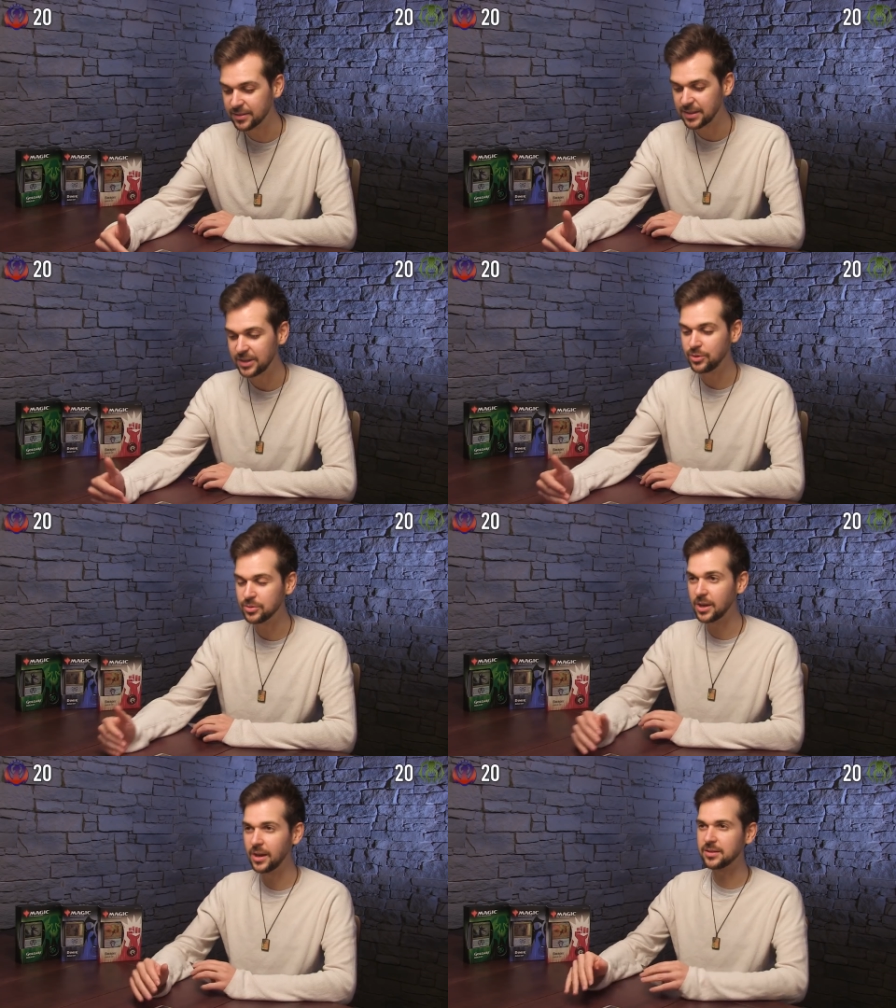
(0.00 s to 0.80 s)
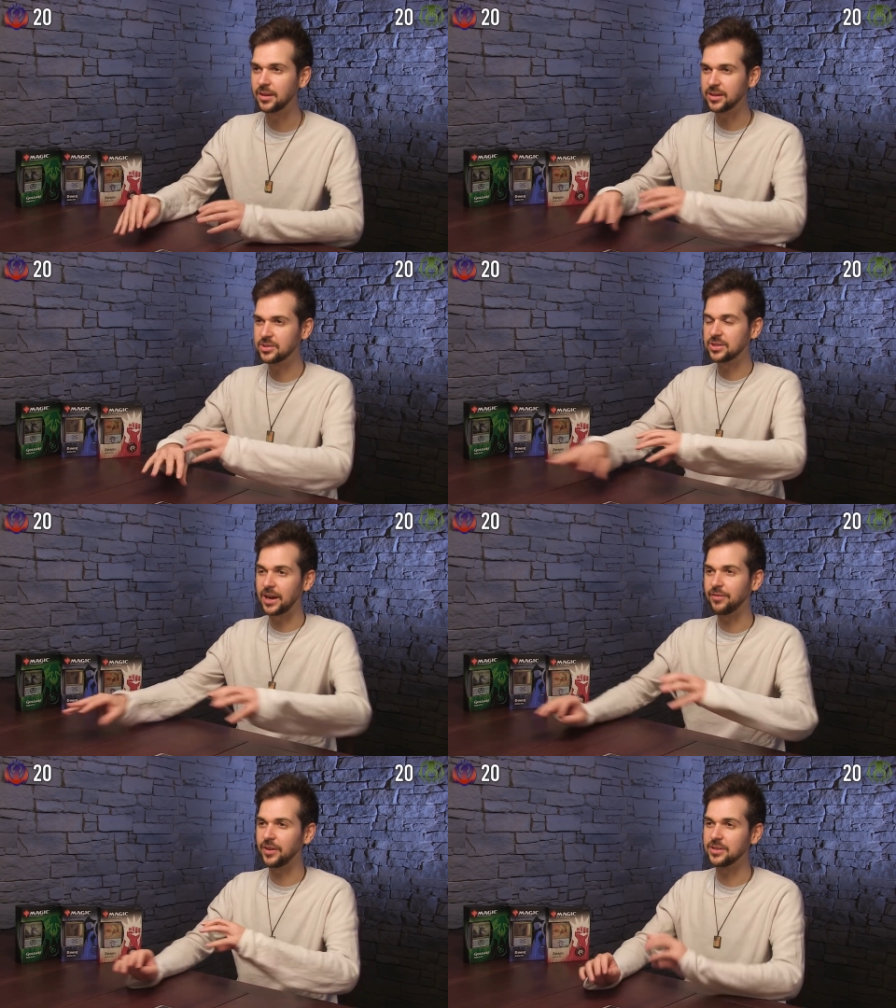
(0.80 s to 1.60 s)
instead use her to like
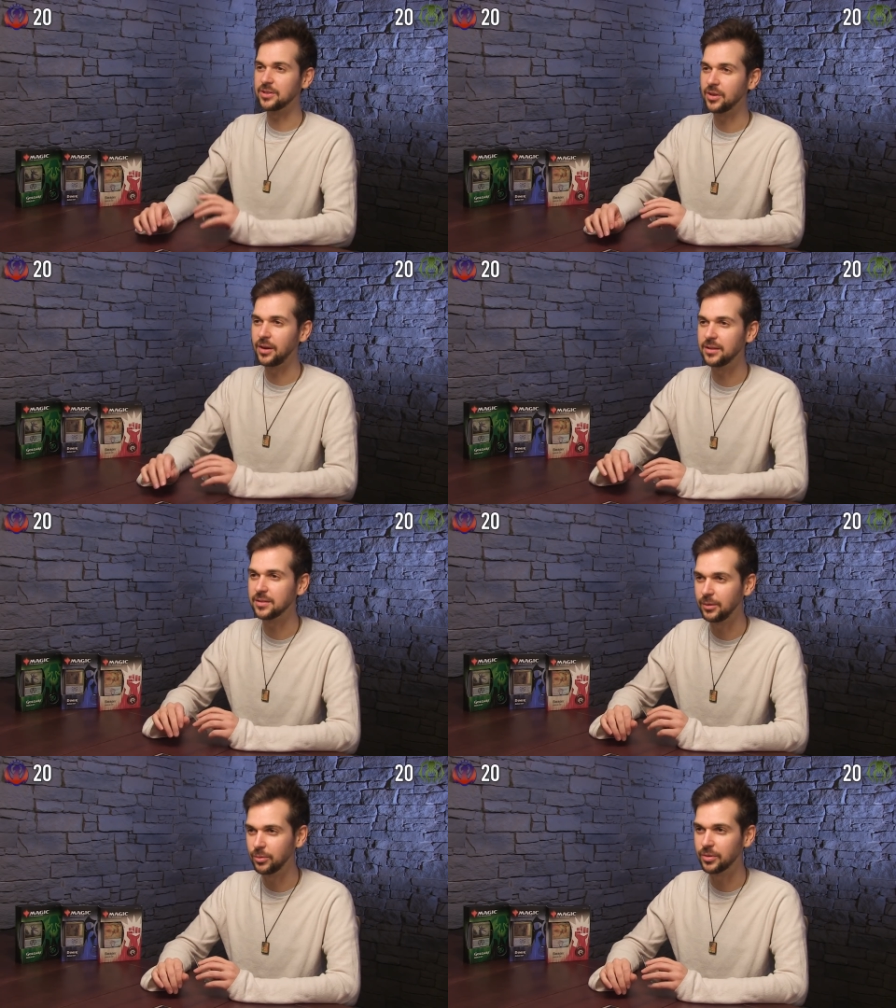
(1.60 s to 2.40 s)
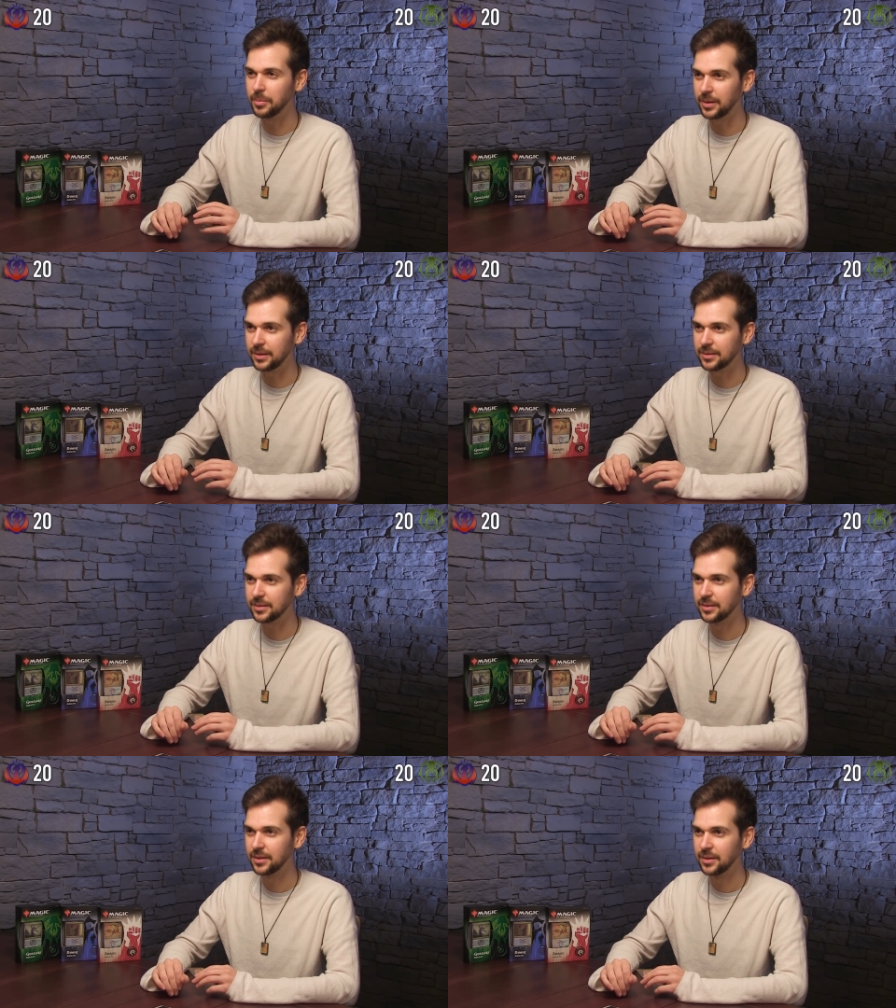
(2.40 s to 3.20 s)
sacrifice it and turn it into little gribblies,